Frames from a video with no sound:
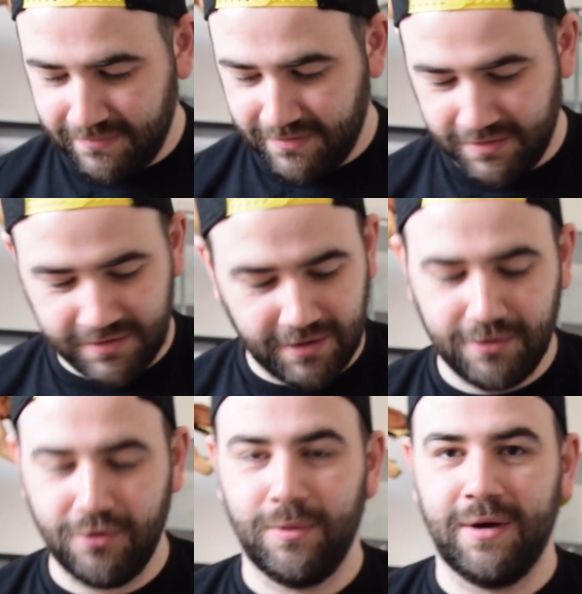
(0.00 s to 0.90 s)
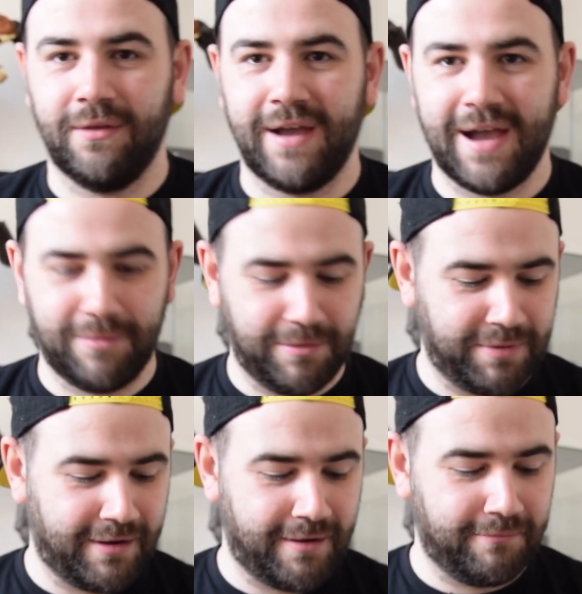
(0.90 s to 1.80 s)
So it's kind of cool we got the hammer,
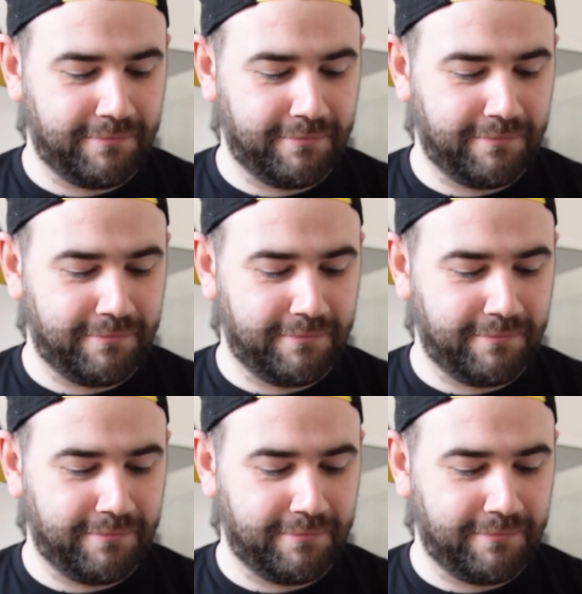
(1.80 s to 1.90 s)
but